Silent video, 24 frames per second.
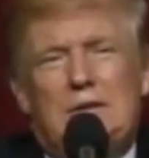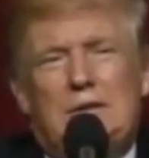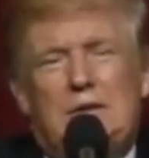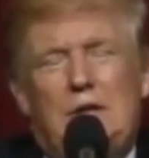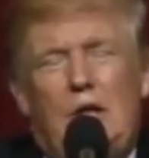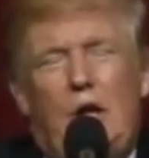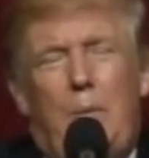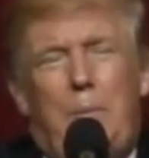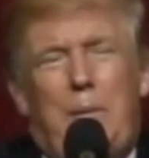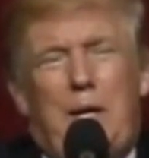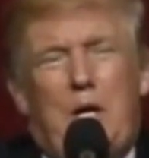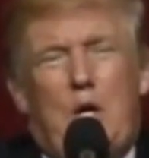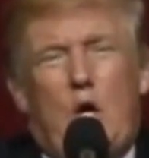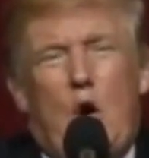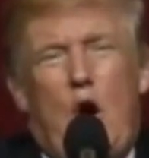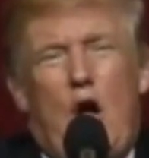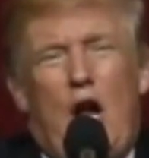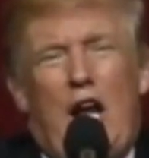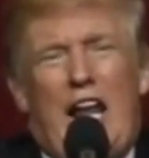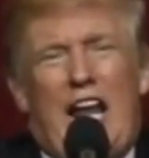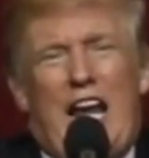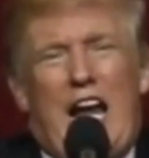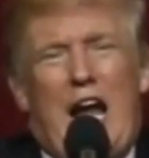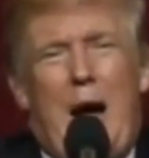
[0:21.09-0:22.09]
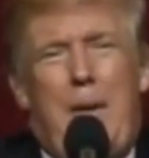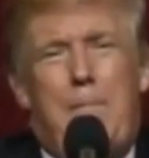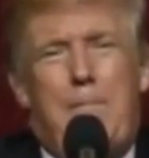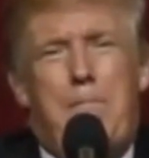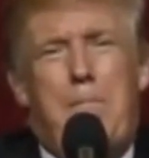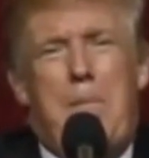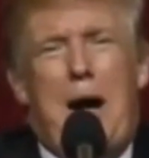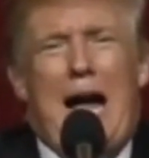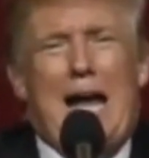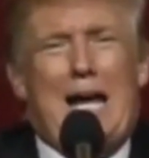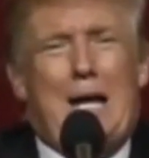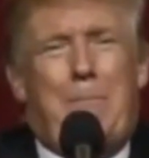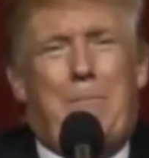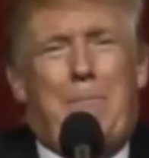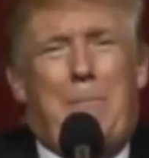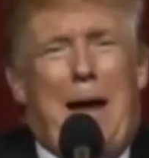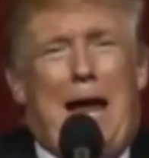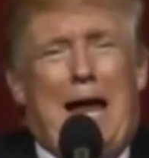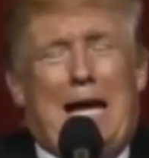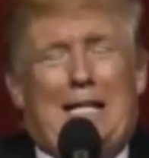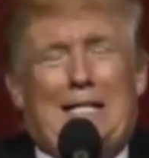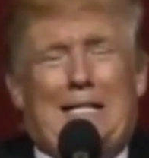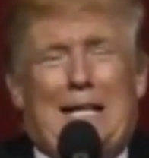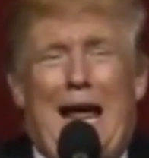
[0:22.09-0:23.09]
You'll be calling up Mike
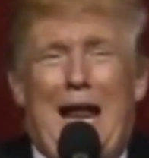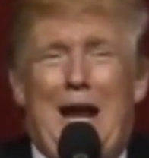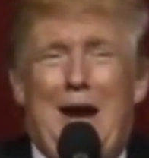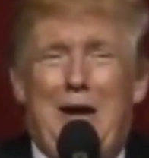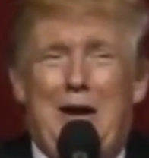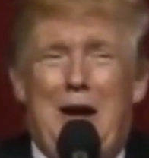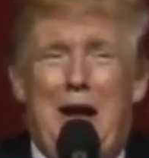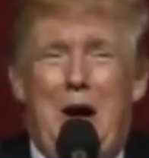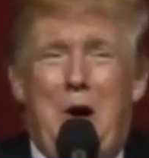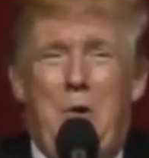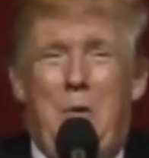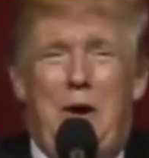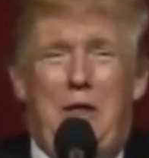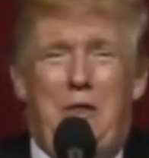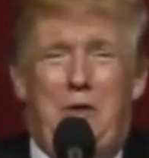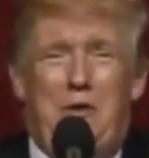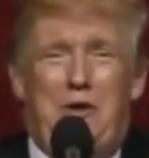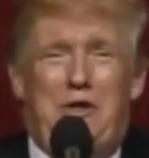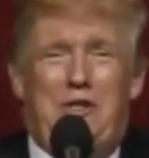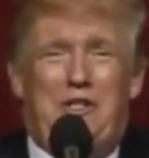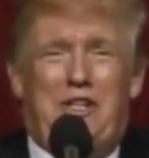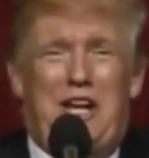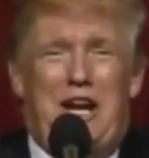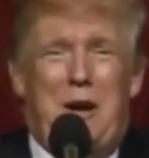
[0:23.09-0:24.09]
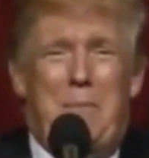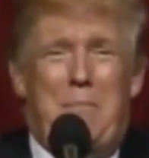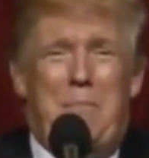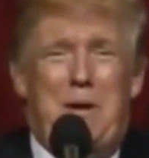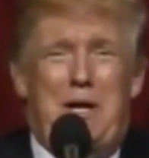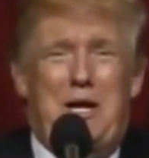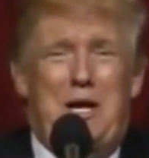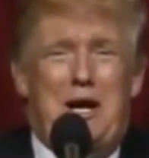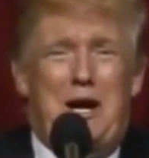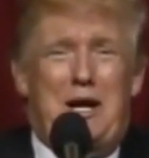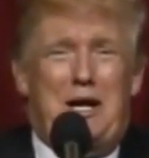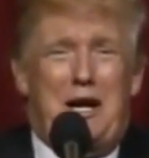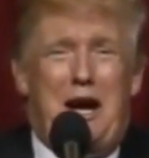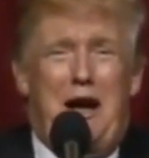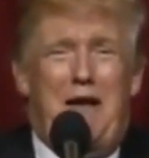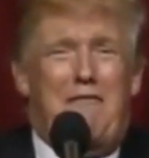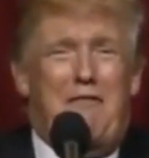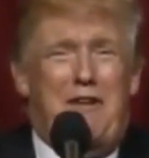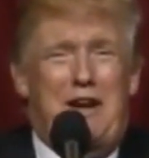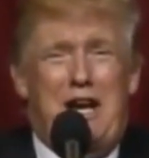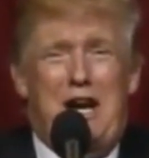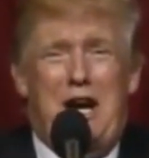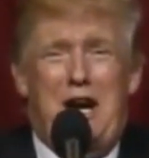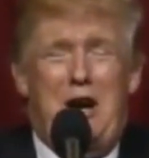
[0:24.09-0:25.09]
Pence. I don't know whether he's going to be your
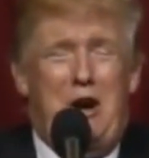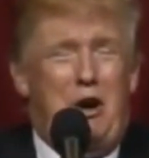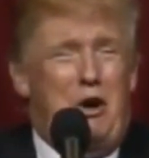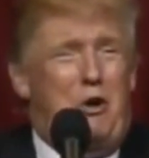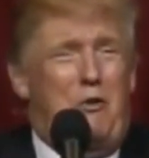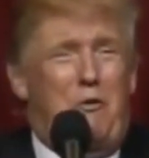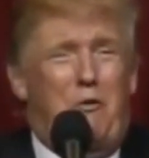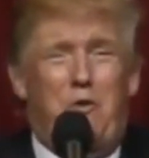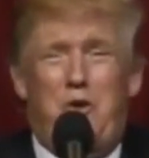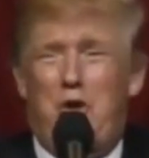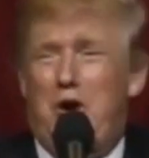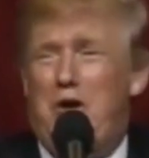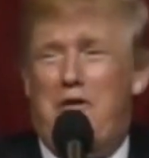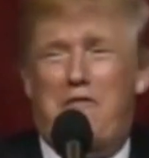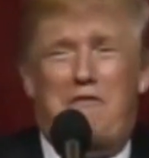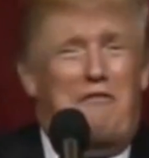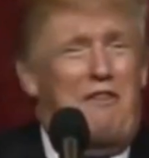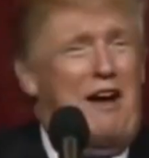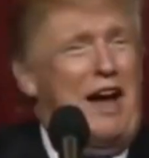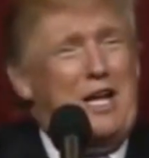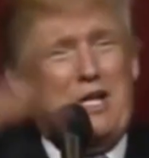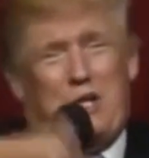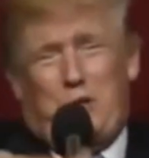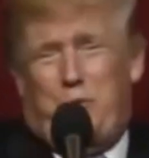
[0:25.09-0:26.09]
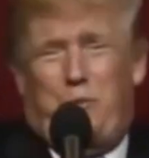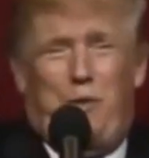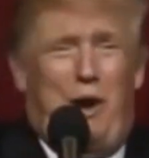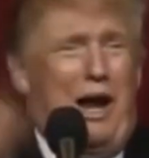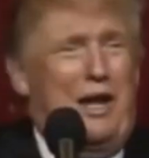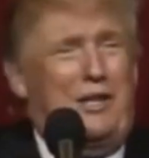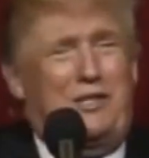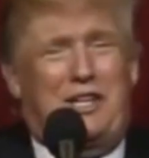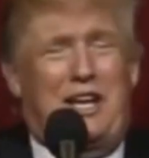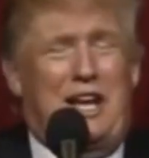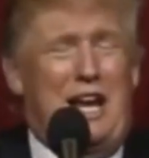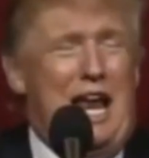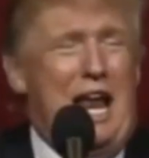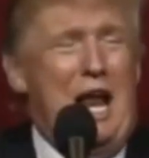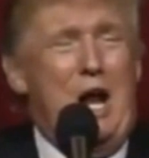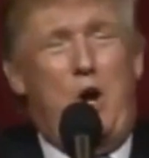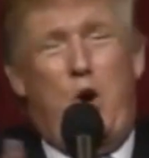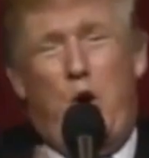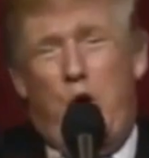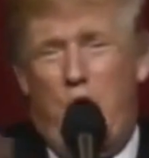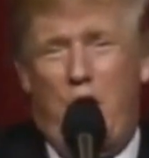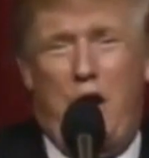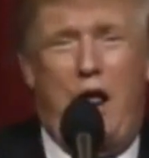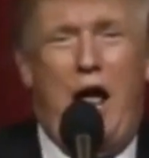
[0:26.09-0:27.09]
governor or your vice president.
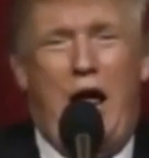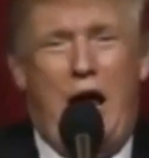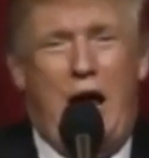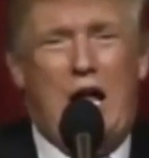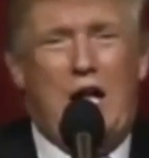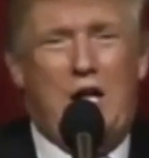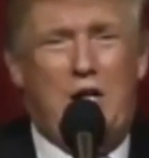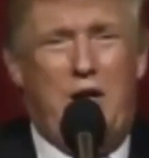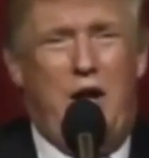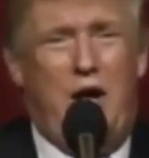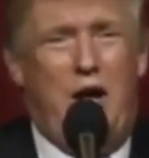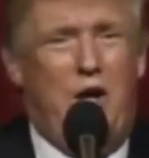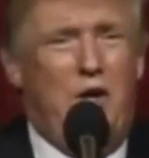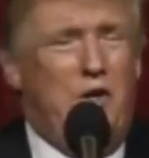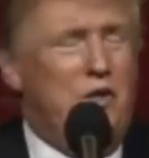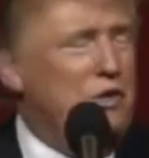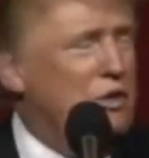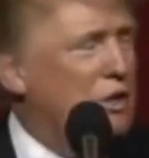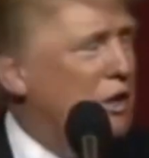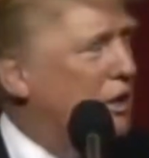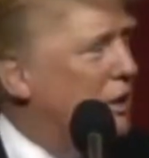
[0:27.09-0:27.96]
Who the hell knows?